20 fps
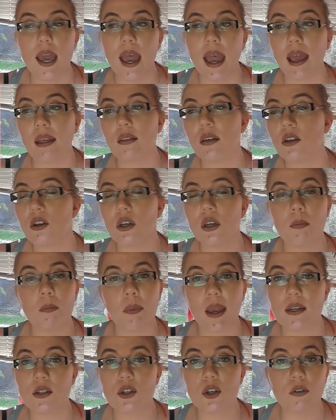and then you can
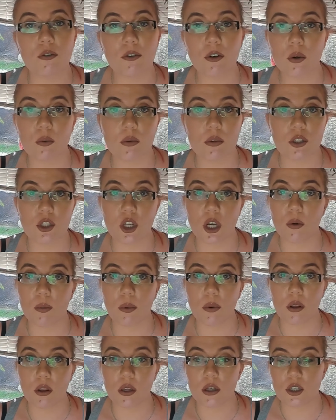paint over it with gel
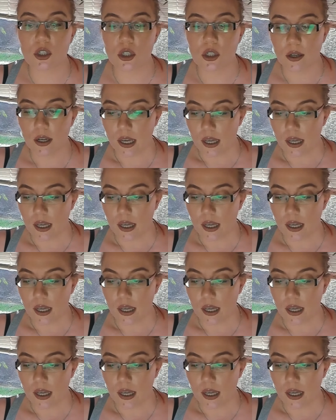polish.